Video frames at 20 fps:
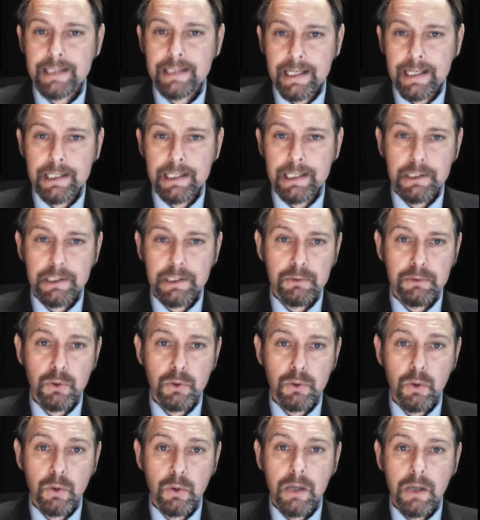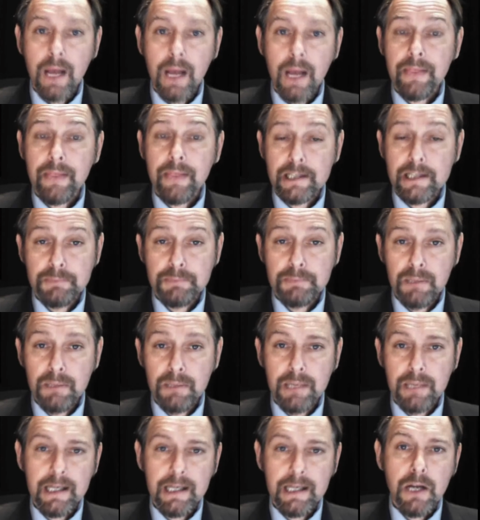in EU law and that
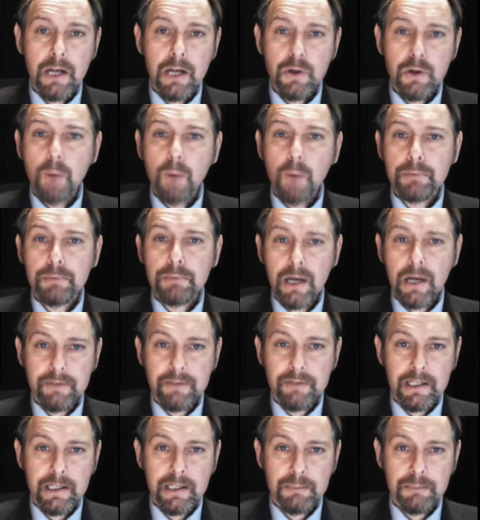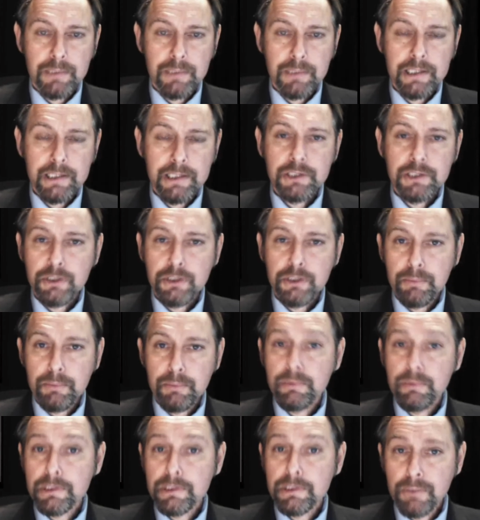public, not private companies, should be
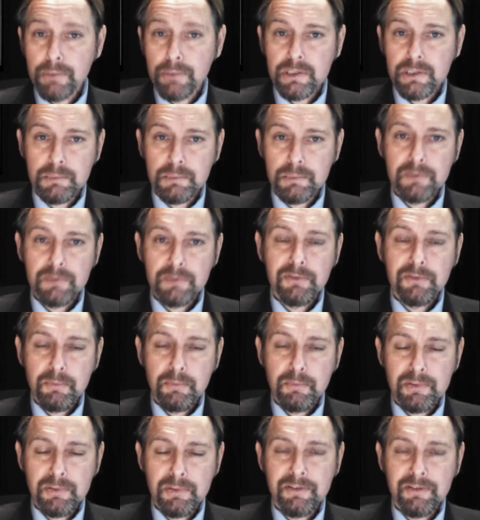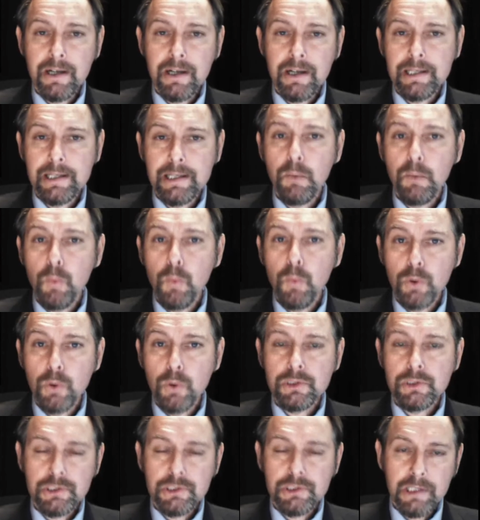responsible for providing
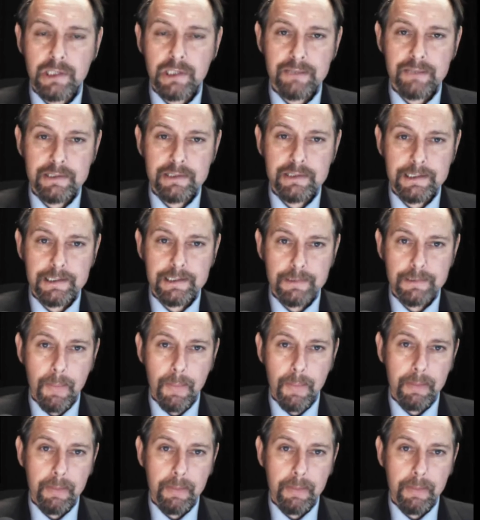water services.